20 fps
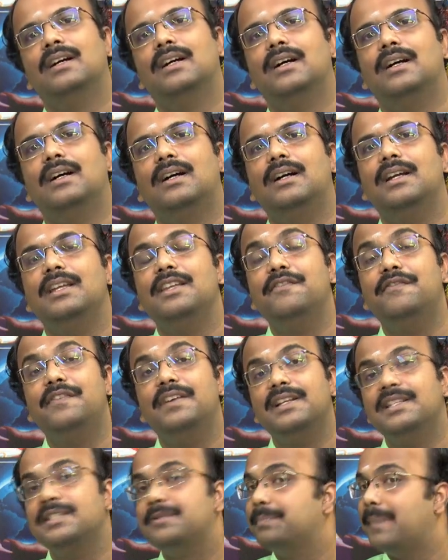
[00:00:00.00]
Uh, if
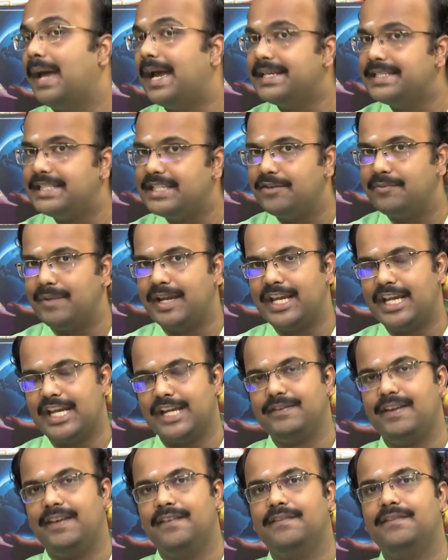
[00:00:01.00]
it is passive
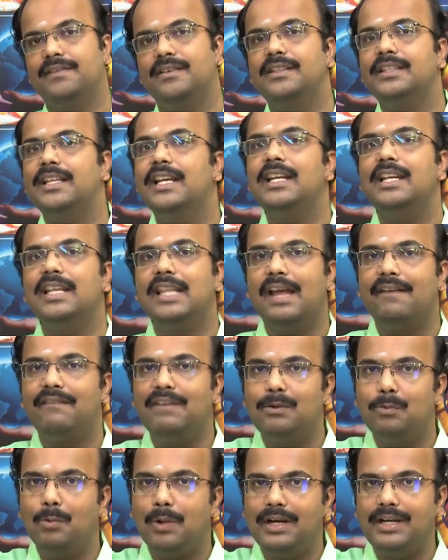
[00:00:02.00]
microwave, then
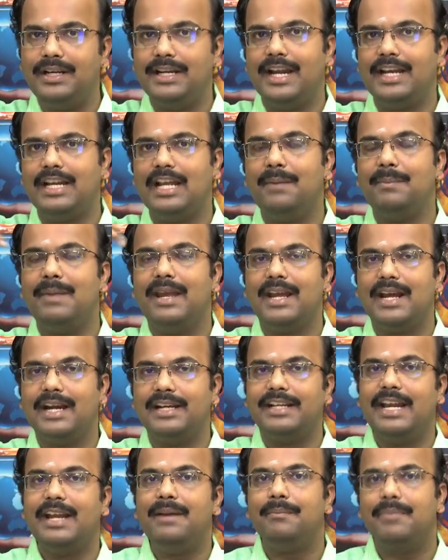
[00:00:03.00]
level 1 data may
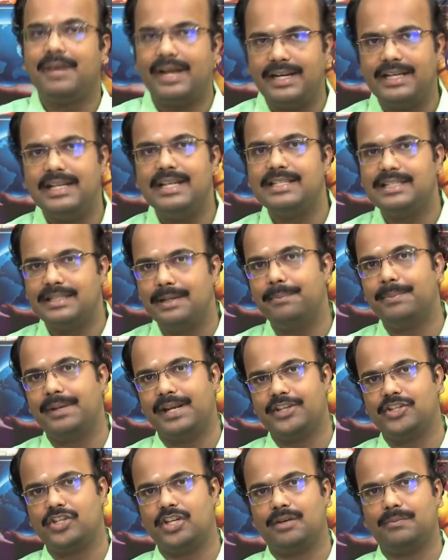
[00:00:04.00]
contain brightness
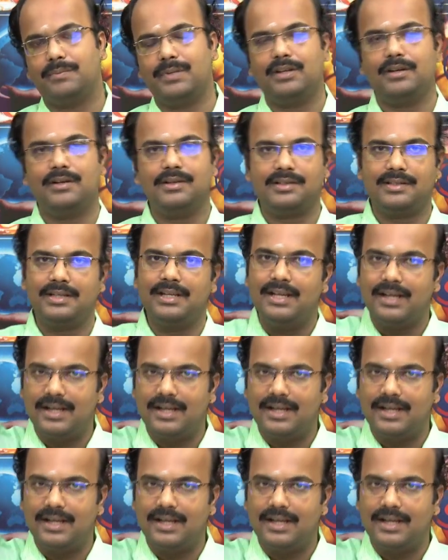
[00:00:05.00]
temperature because